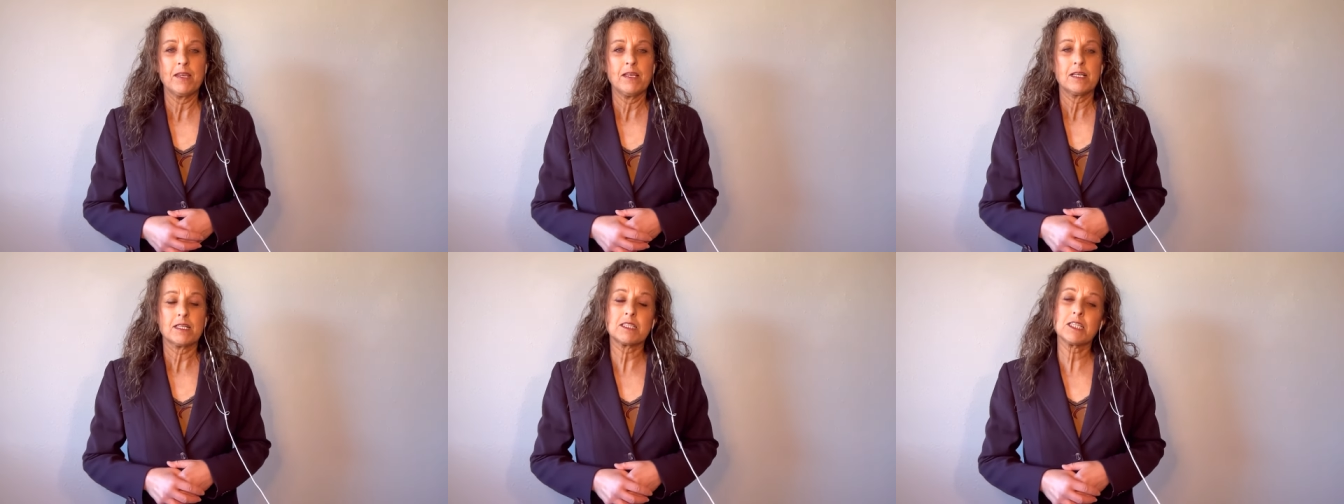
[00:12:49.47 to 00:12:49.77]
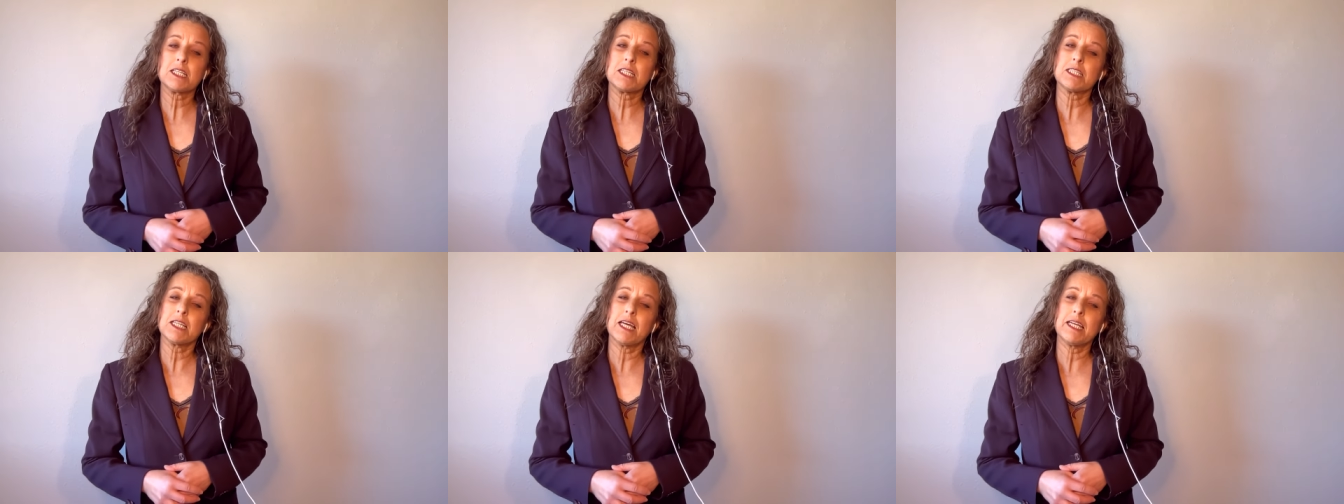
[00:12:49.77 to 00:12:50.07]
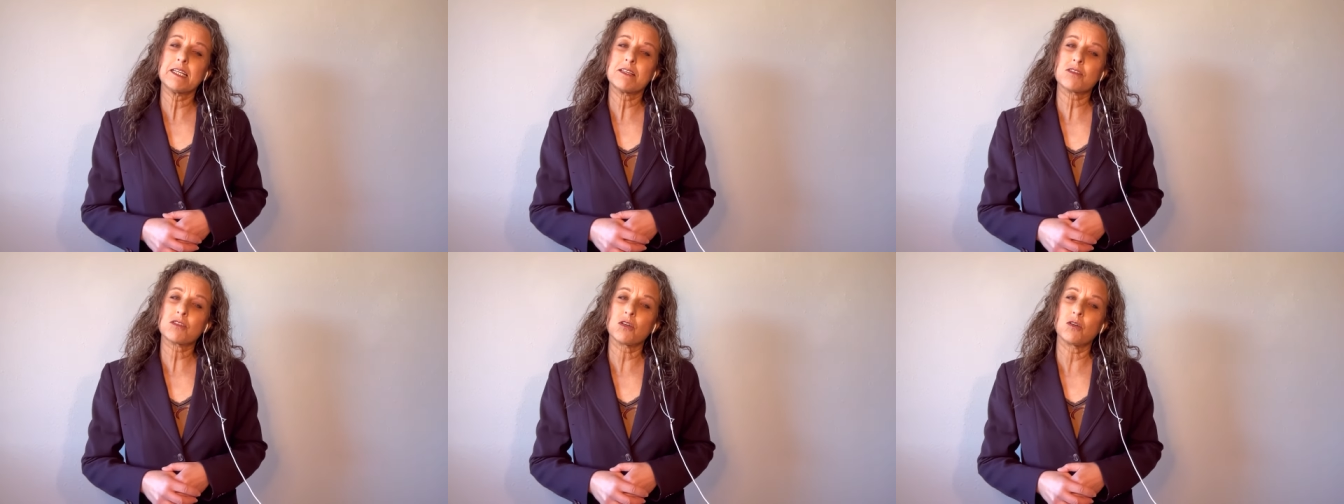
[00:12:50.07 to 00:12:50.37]
Click
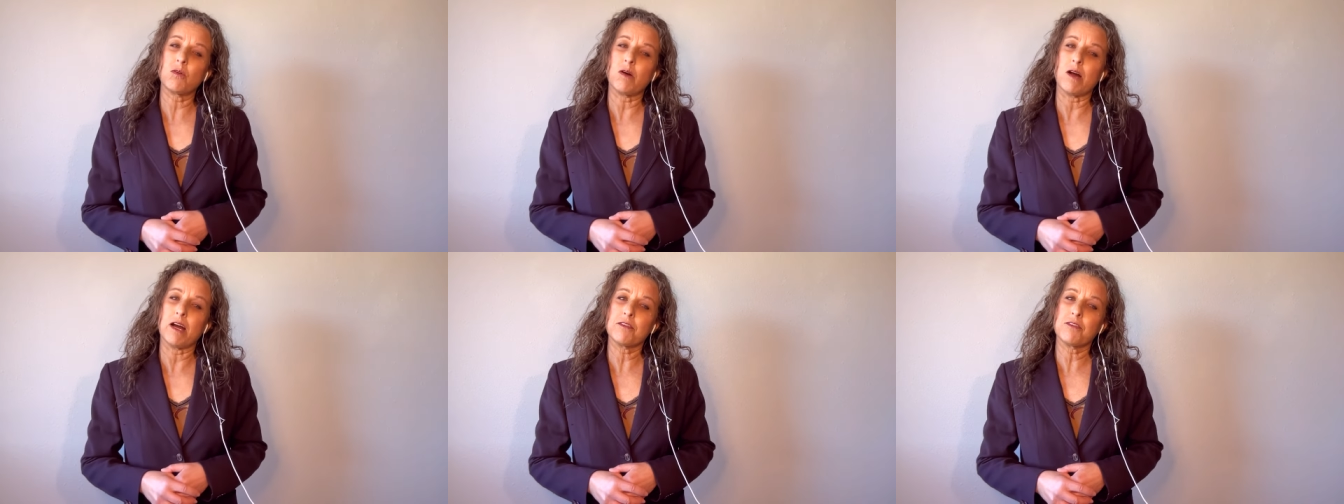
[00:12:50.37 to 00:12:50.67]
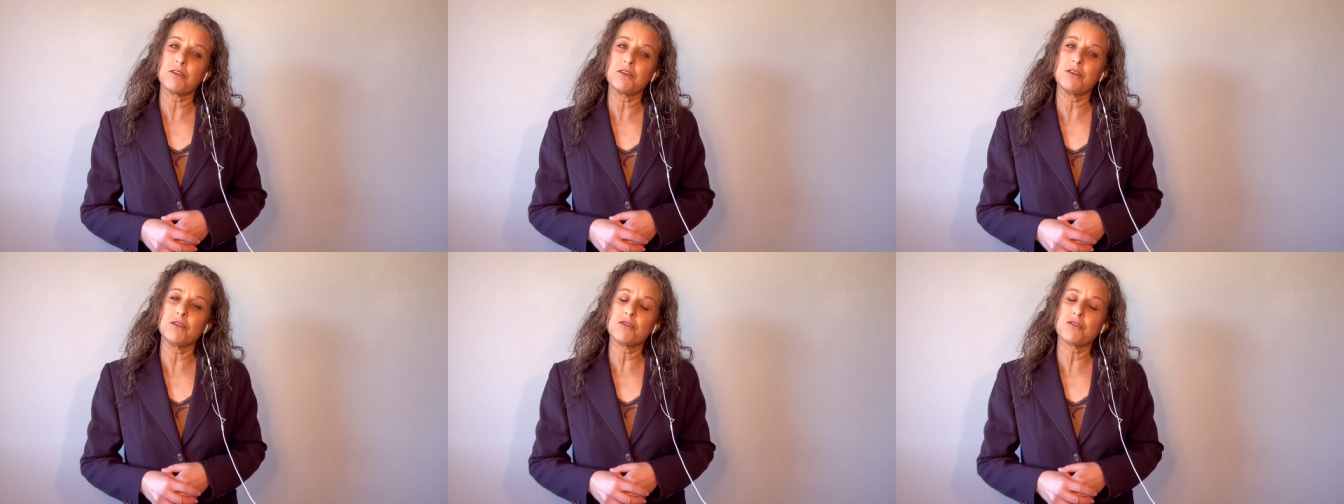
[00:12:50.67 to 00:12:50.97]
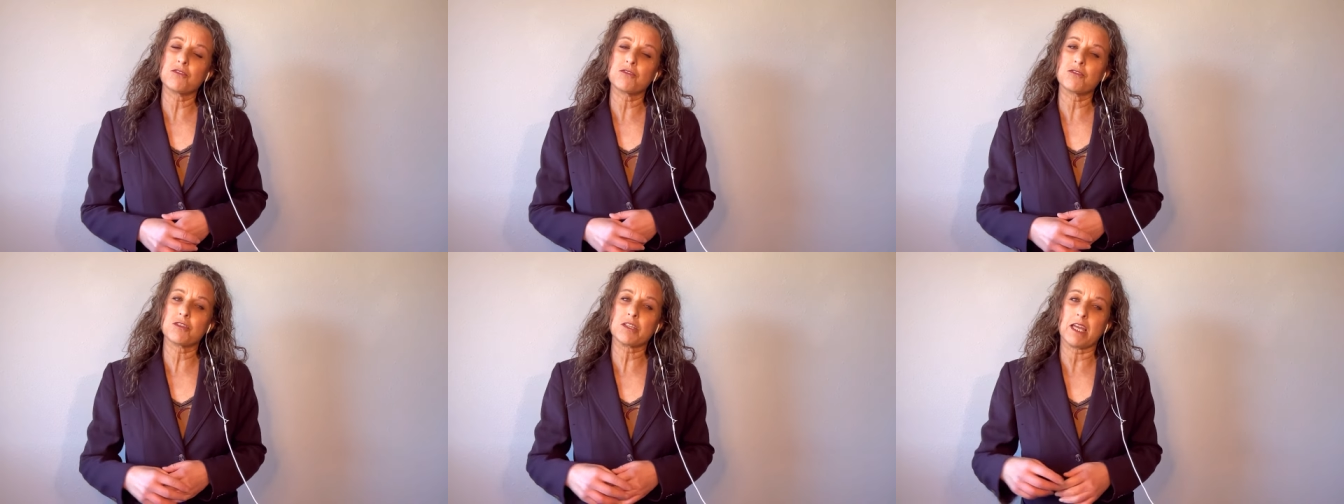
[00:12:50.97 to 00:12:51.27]
like so other
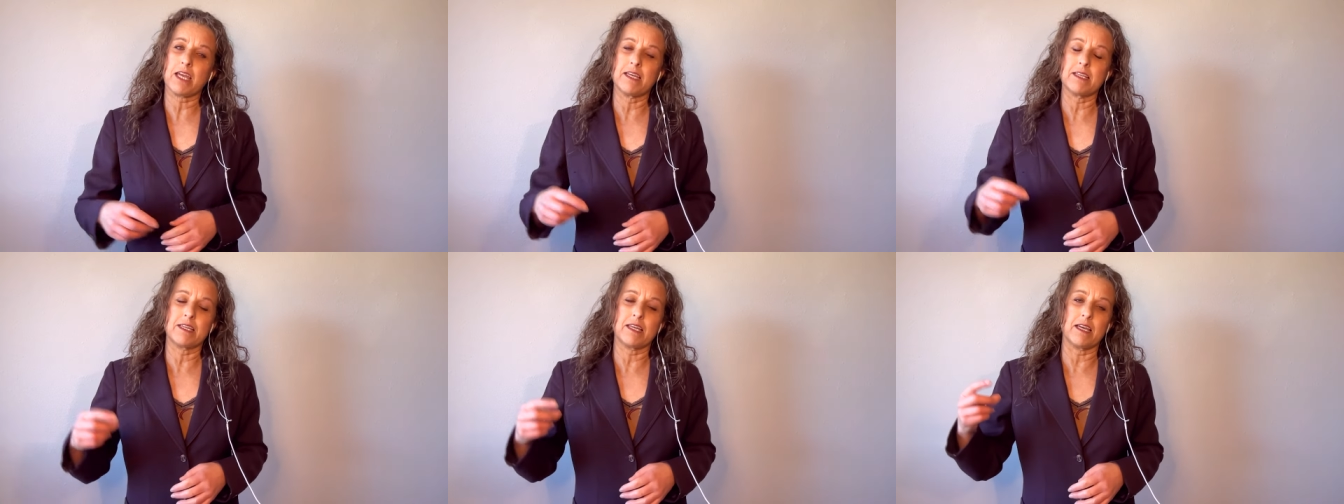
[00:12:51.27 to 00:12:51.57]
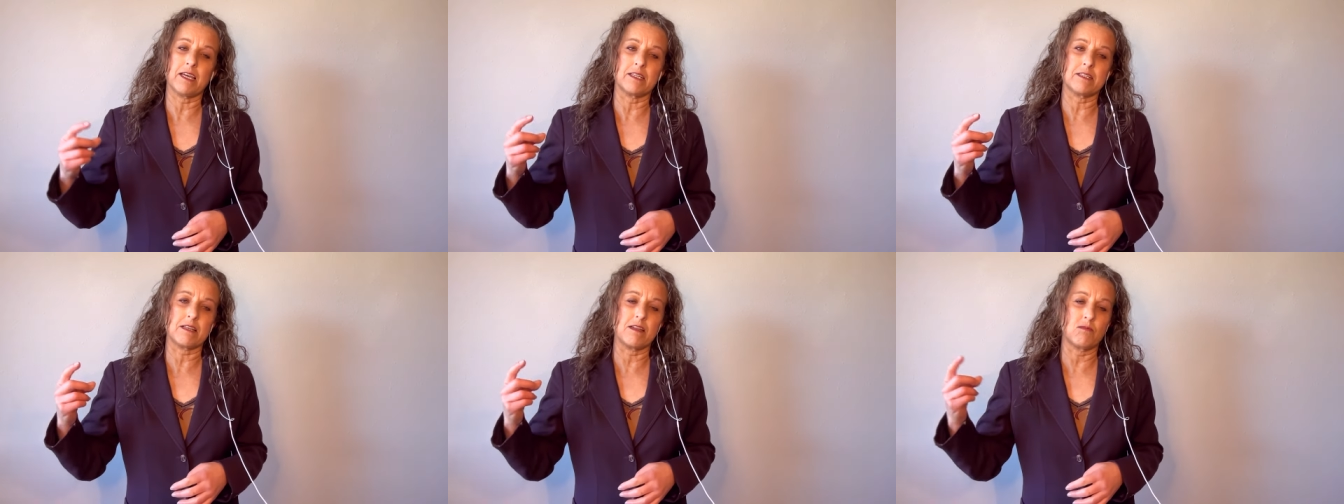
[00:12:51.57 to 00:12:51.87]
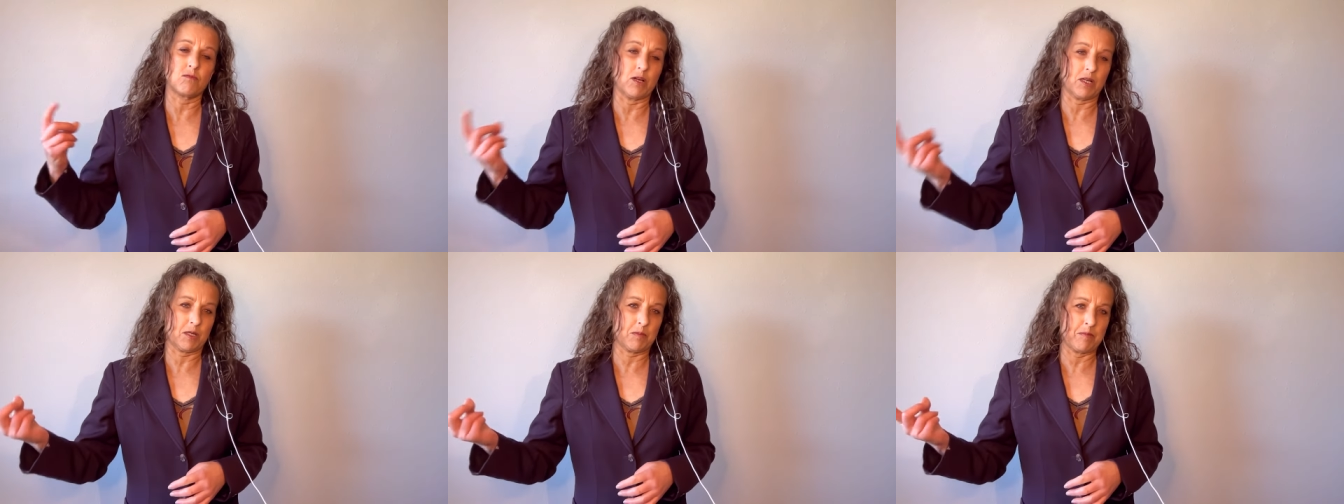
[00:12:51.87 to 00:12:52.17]
users can get
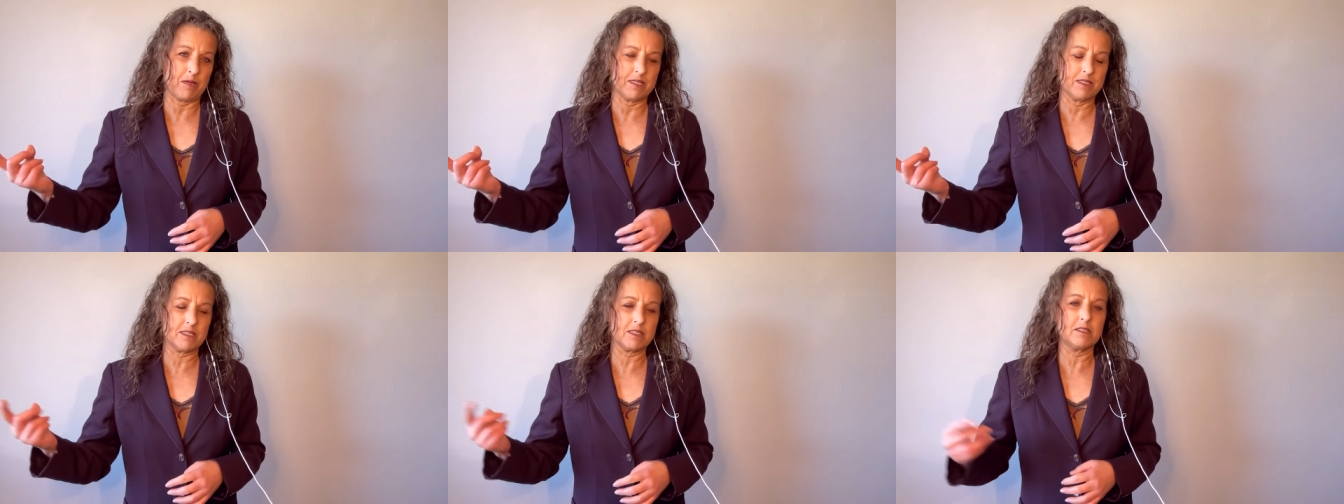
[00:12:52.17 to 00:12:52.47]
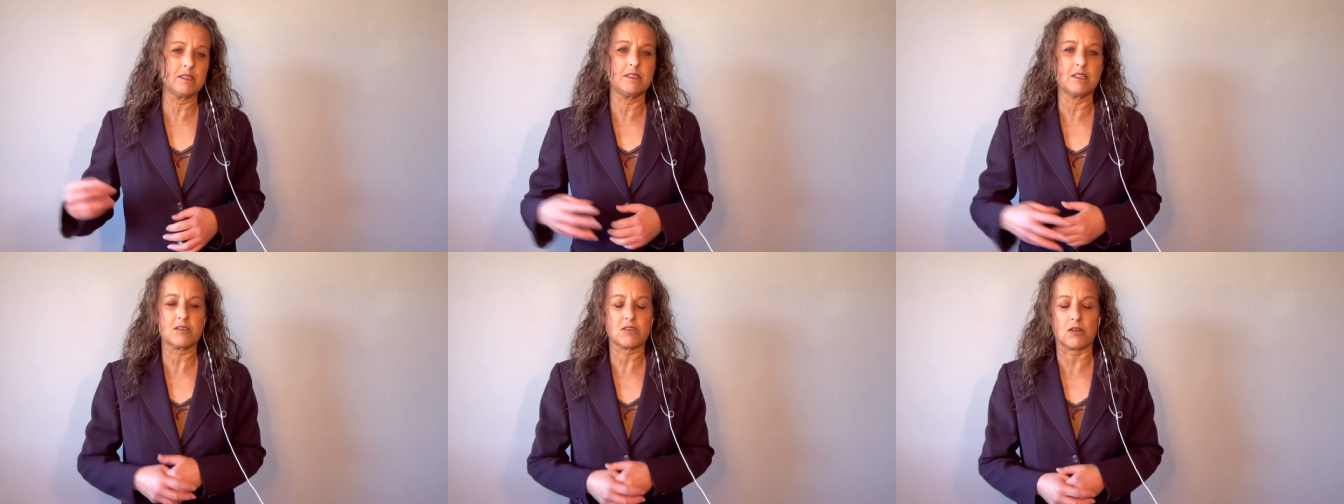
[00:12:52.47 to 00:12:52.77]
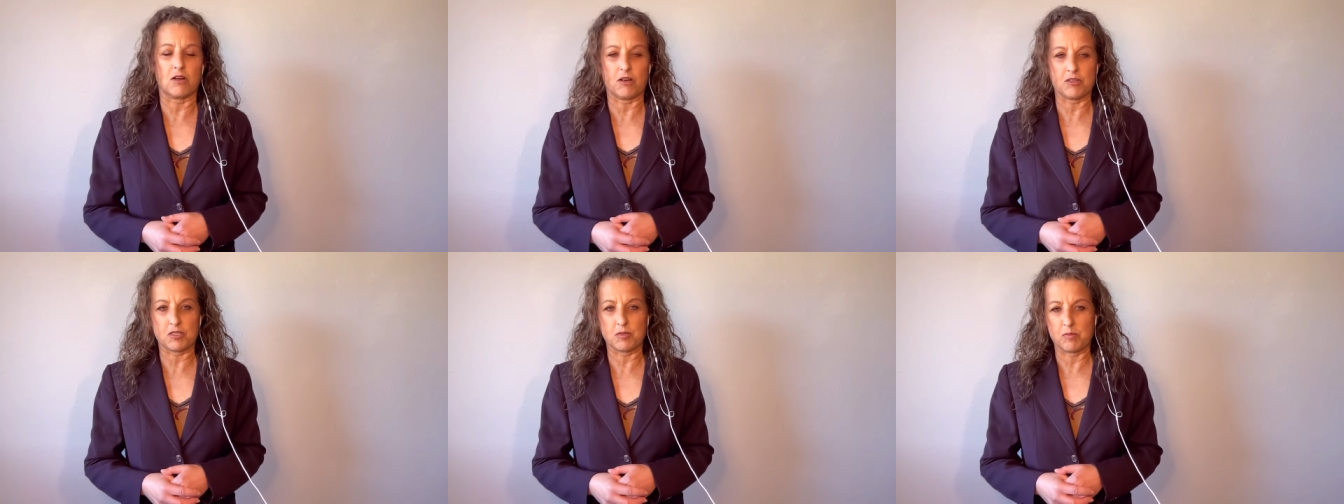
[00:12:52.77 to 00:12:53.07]
recommended this
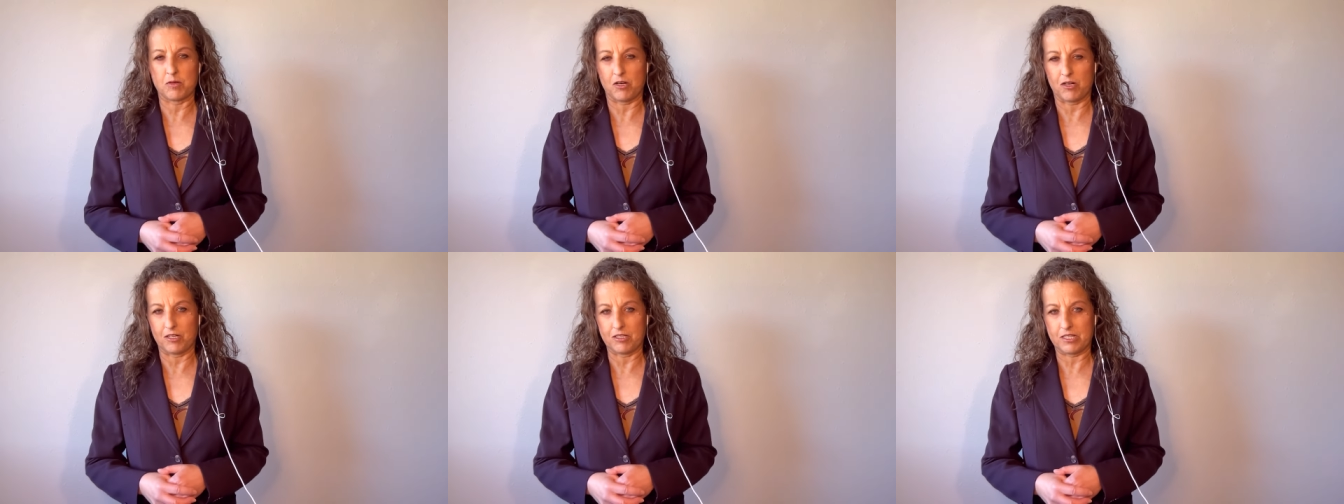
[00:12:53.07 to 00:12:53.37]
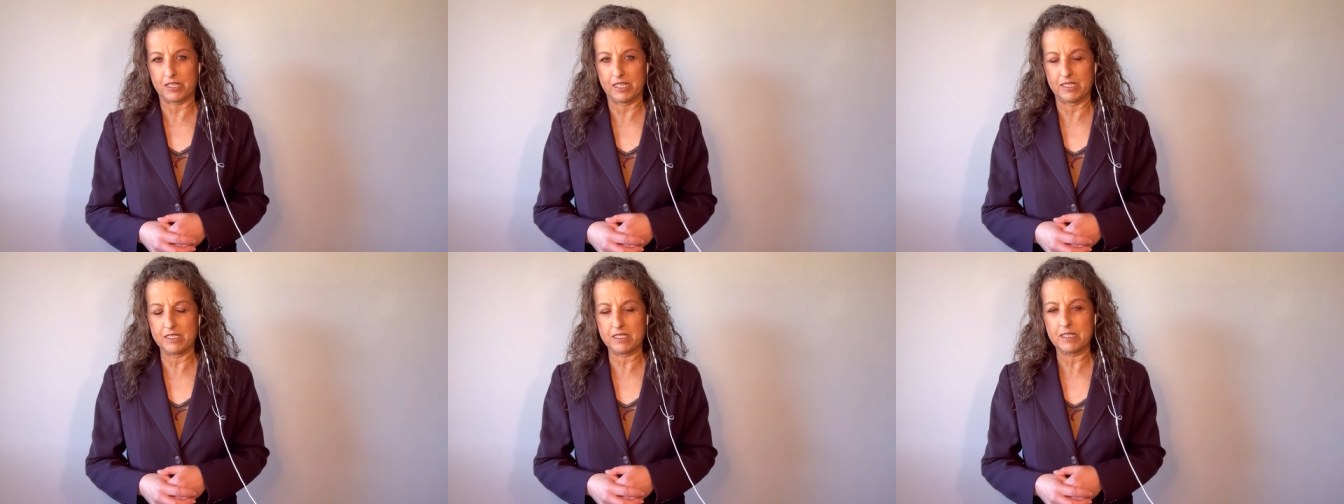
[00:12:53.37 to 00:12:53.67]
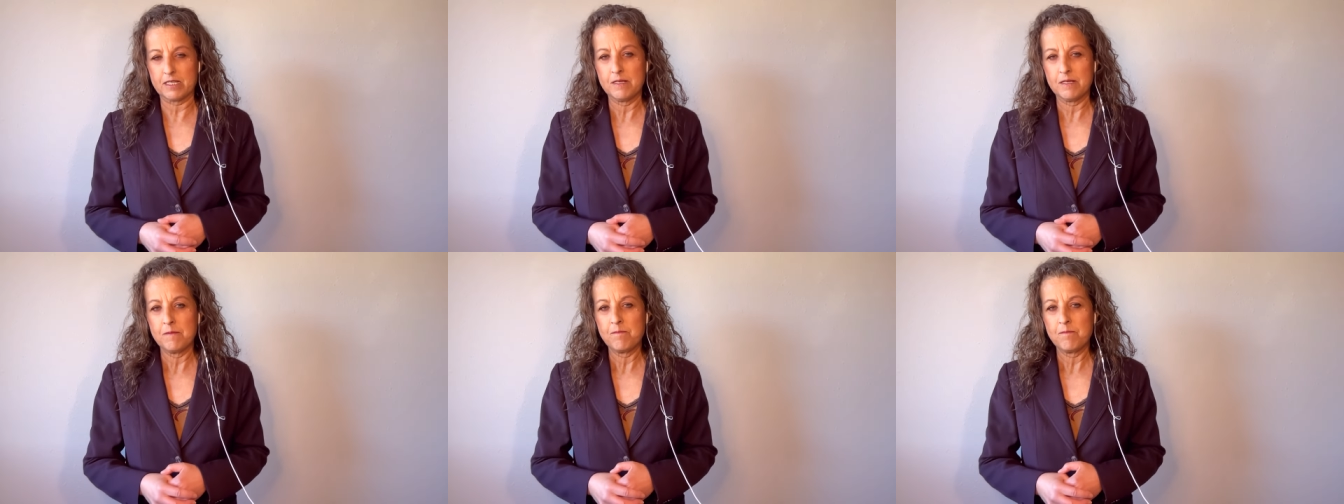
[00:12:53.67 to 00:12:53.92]
awesome content.